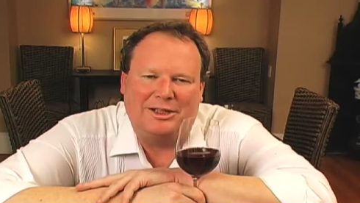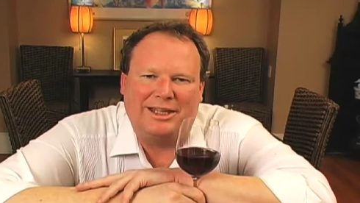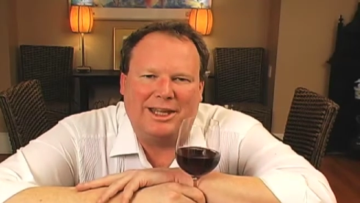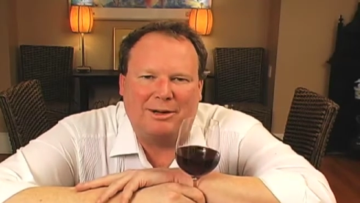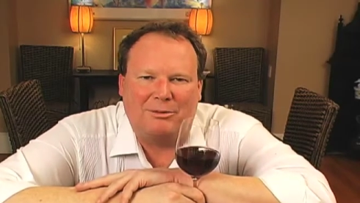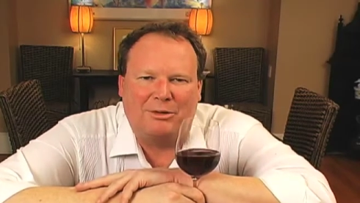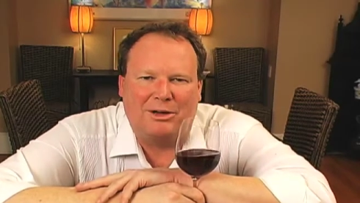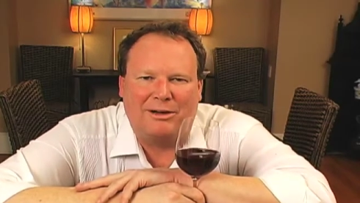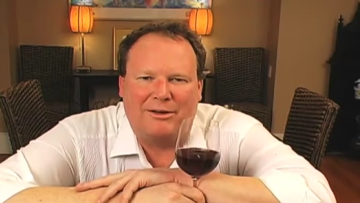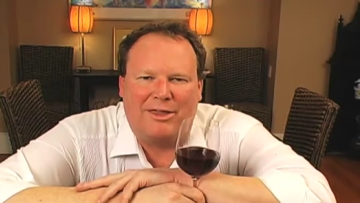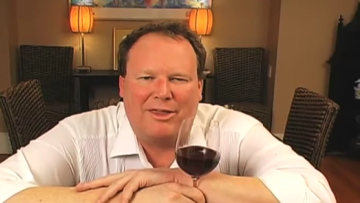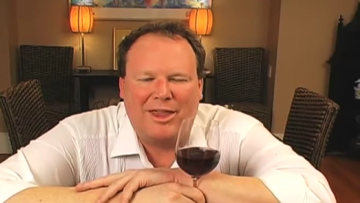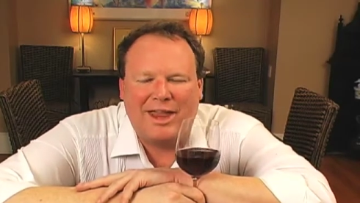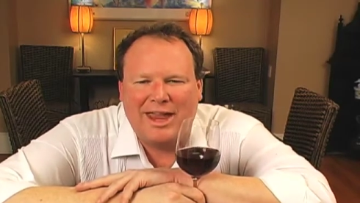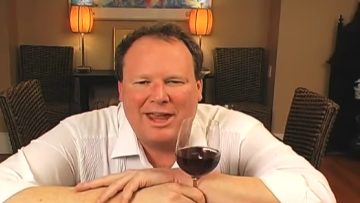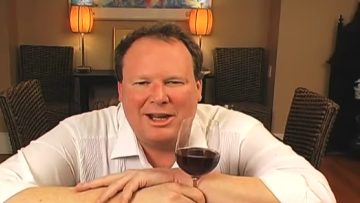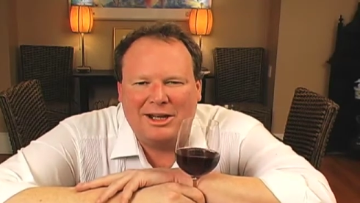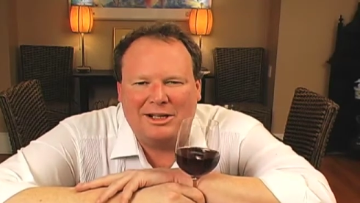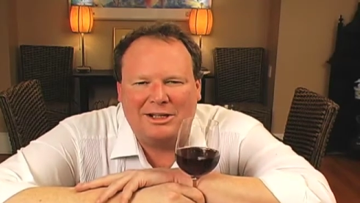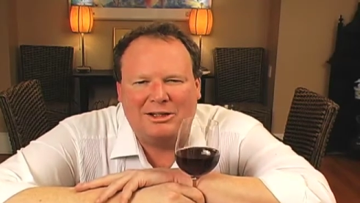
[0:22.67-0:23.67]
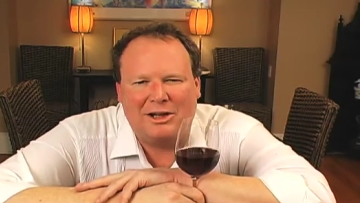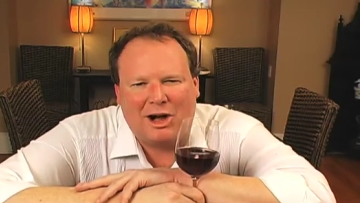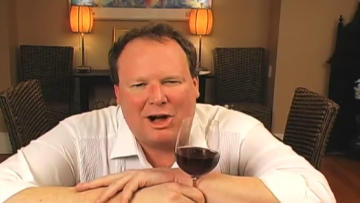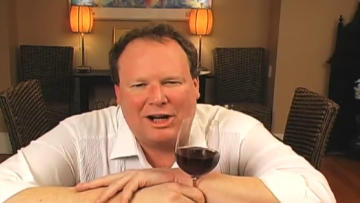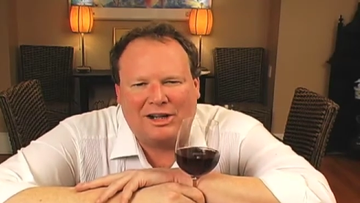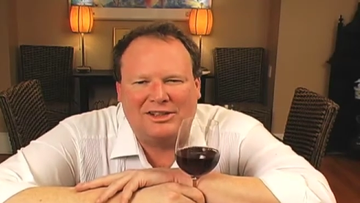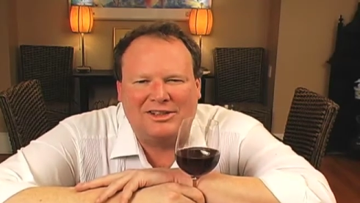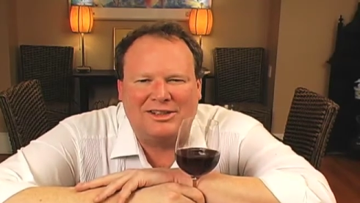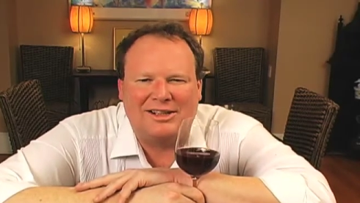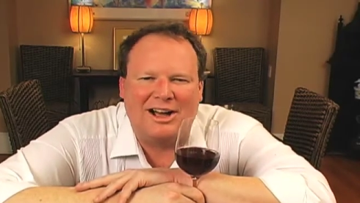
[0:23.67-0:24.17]
They were thin and
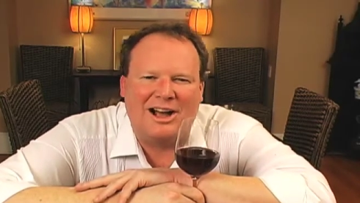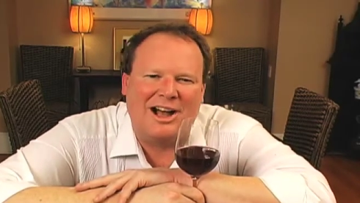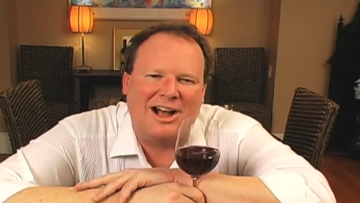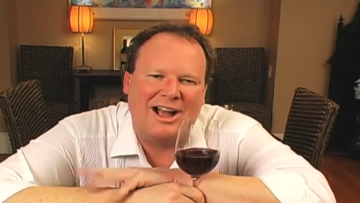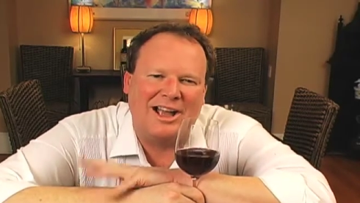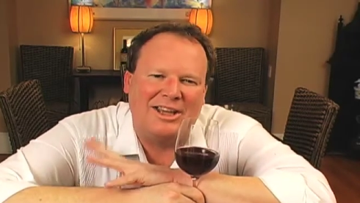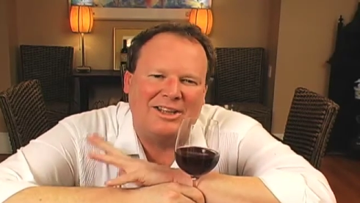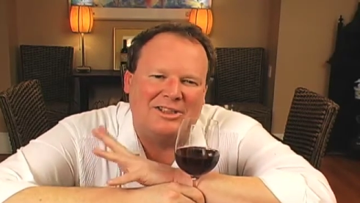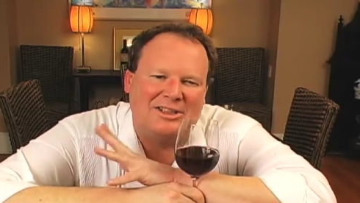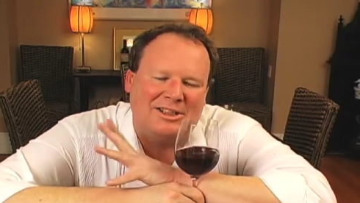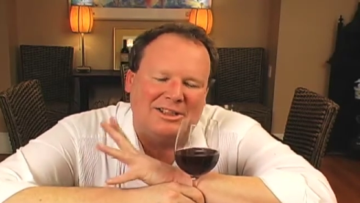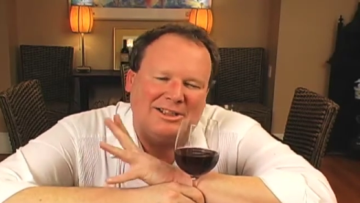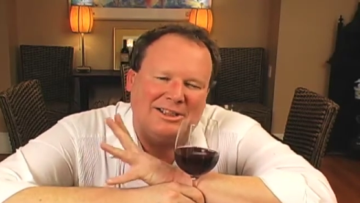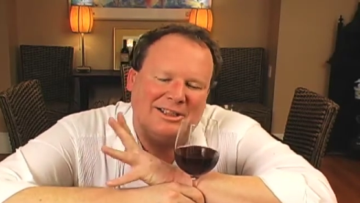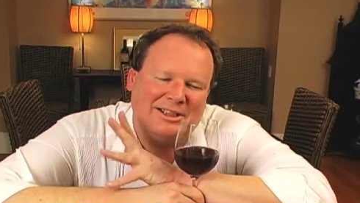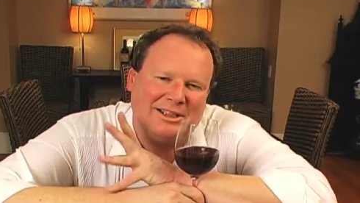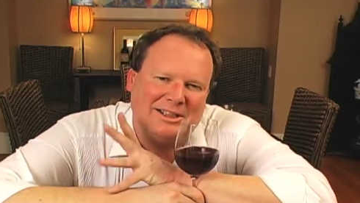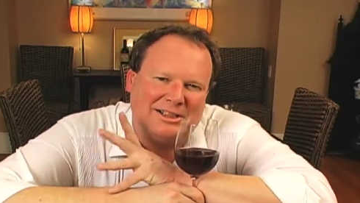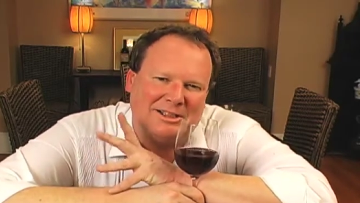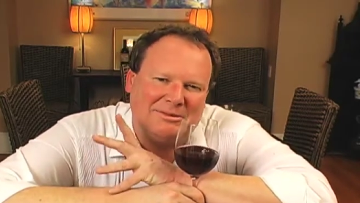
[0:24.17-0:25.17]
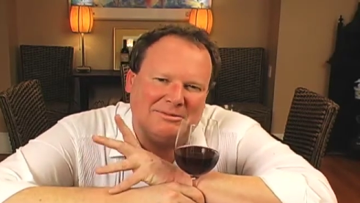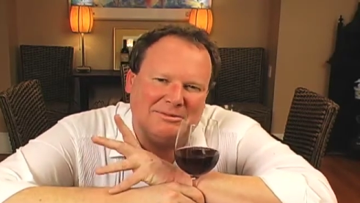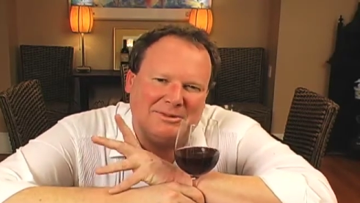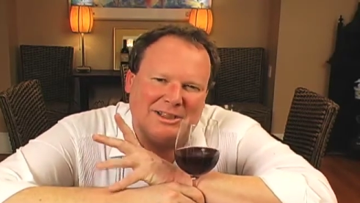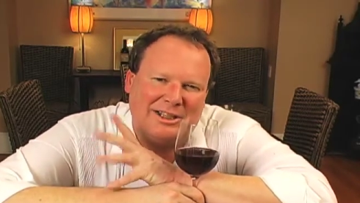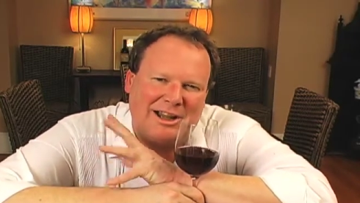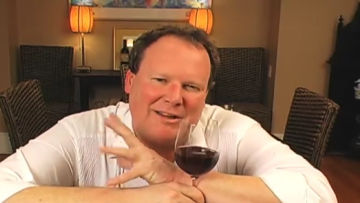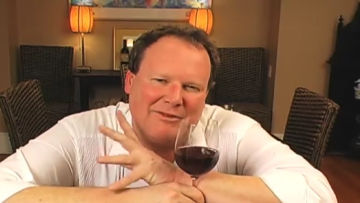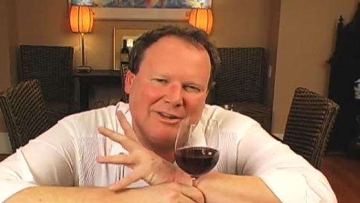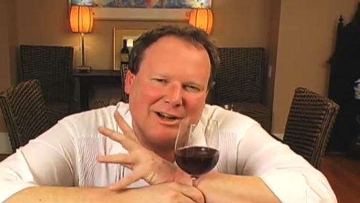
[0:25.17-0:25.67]
oxidized,
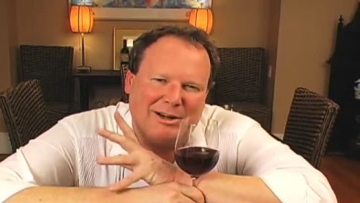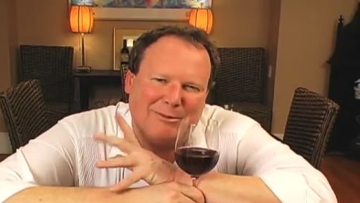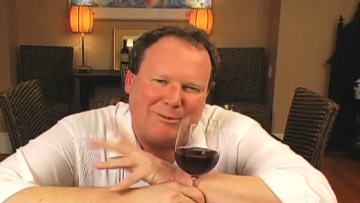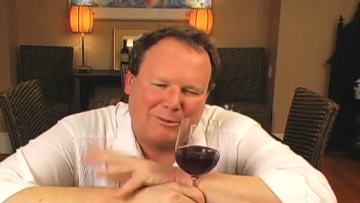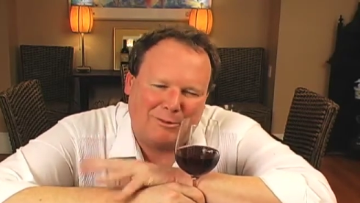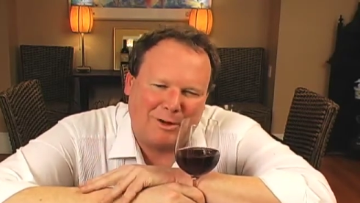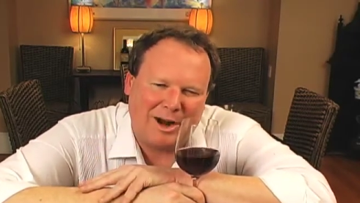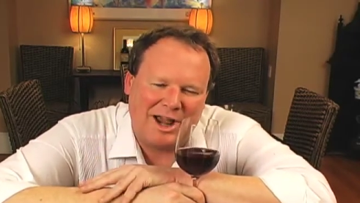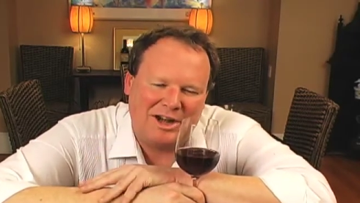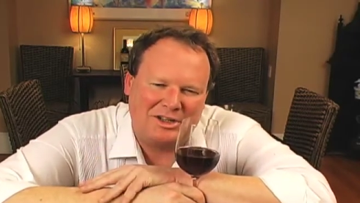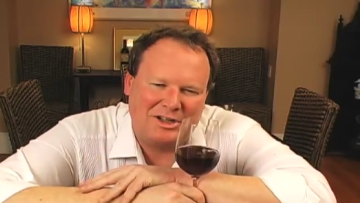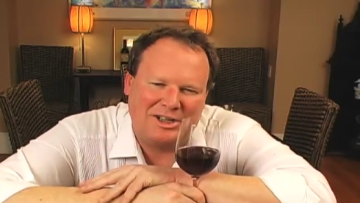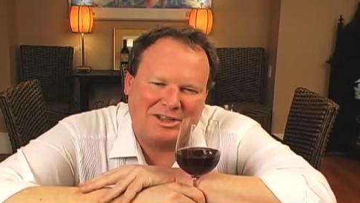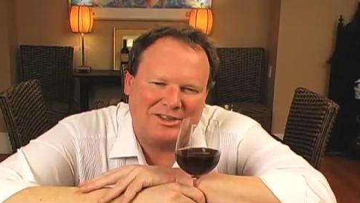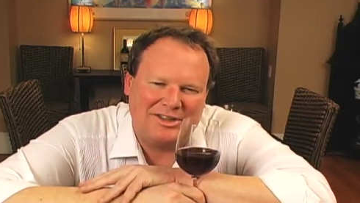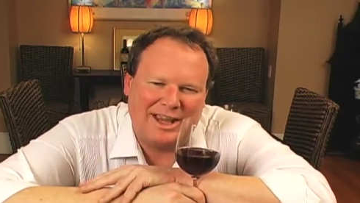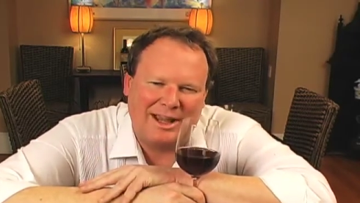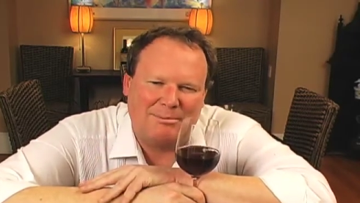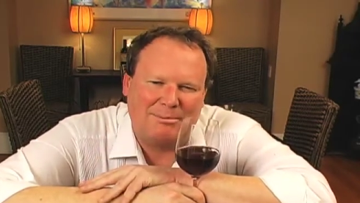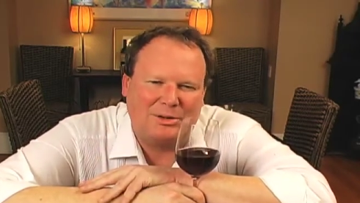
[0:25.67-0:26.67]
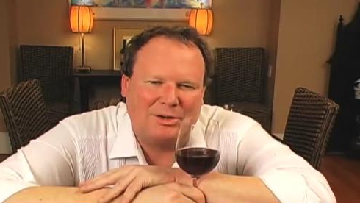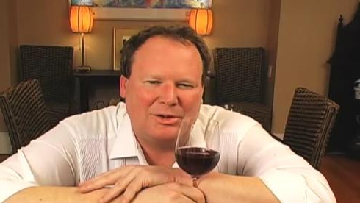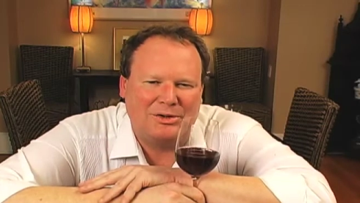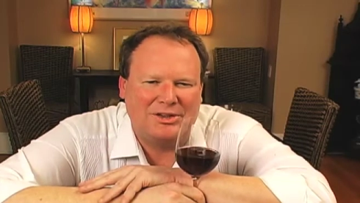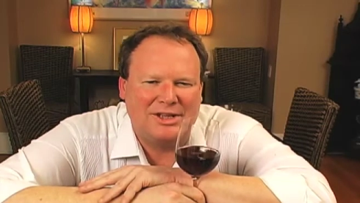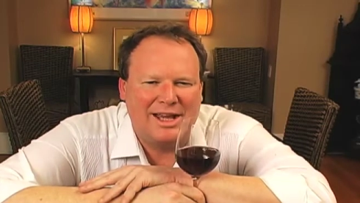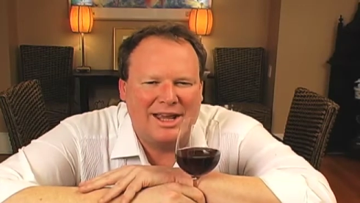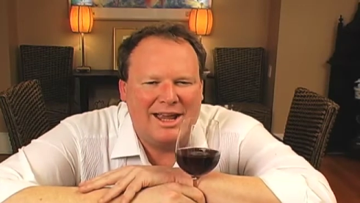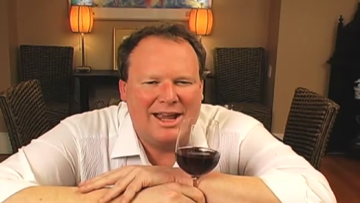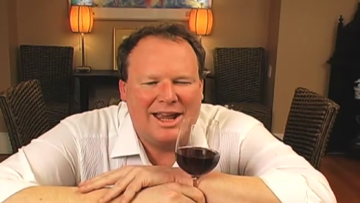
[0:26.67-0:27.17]
not very fresh
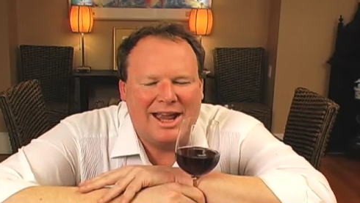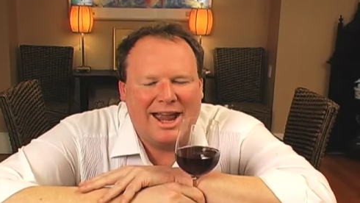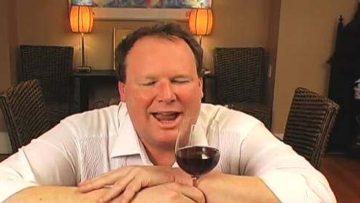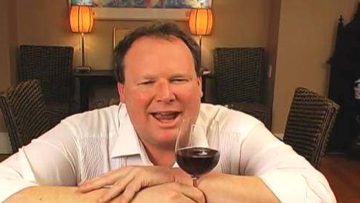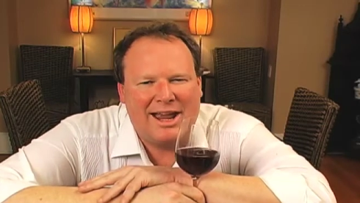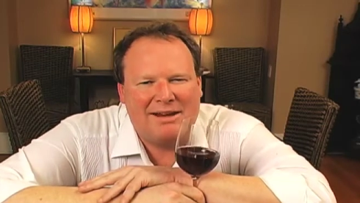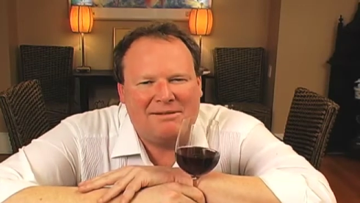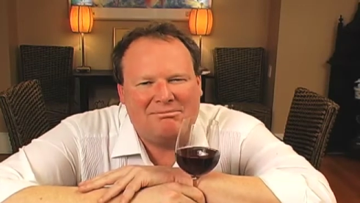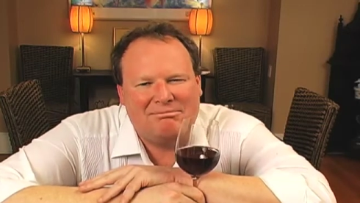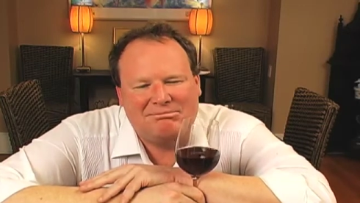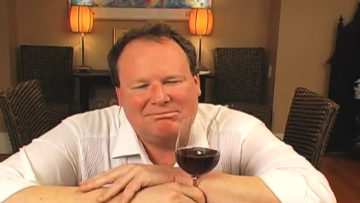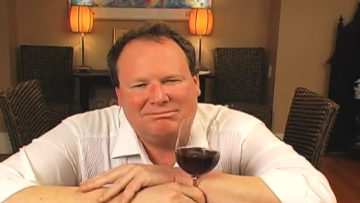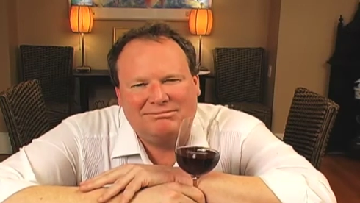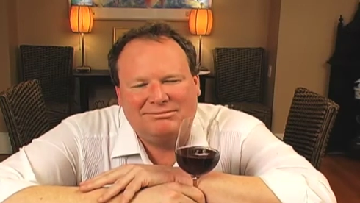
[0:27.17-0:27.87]
examples, and